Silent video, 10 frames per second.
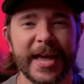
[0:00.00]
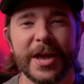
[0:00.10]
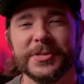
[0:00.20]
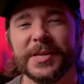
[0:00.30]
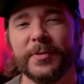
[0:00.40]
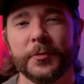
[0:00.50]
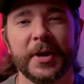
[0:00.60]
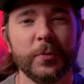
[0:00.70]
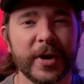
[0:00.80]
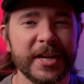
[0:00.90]
Hey, what's up
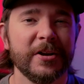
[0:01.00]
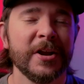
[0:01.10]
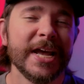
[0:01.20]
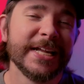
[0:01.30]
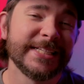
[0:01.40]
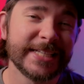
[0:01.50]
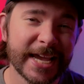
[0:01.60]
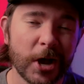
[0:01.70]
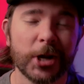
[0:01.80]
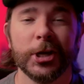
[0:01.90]
everybody, Wayne here.
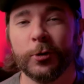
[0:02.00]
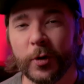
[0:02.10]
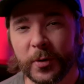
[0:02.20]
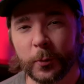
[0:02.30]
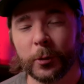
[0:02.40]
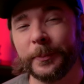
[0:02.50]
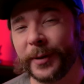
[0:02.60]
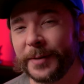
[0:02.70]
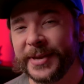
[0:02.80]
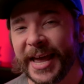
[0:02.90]
Today on Equipment World,
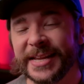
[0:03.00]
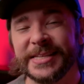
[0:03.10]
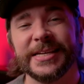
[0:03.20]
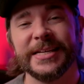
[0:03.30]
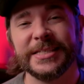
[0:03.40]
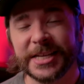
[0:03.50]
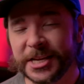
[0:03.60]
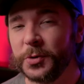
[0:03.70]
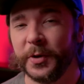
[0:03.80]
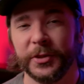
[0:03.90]
Bobcat is
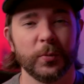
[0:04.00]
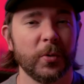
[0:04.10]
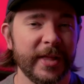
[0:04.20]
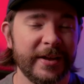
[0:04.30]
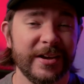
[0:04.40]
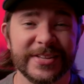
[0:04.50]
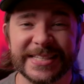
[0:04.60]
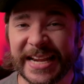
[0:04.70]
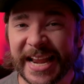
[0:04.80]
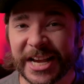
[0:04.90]
continuing the rollout of
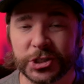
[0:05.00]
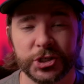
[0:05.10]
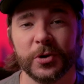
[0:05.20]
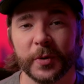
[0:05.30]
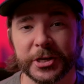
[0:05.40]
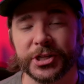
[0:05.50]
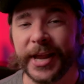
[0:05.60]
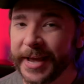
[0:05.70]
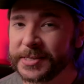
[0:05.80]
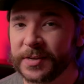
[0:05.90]
its next generation
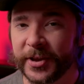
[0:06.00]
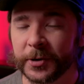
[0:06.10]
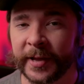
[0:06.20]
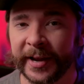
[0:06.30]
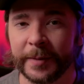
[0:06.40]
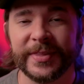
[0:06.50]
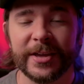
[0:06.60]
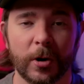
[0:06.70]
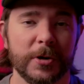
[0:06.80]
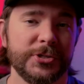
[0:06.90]
excavator lineup,
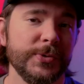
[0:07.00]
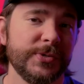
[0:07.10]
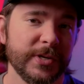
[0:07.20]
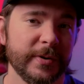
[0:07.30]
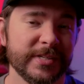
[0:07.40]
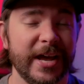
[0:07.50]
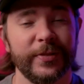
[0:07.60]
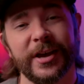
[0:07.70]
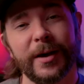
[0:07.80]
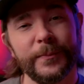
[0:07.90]
the R2 Series. Now,
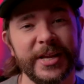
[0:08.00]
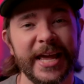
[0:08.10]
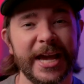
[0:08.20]
the company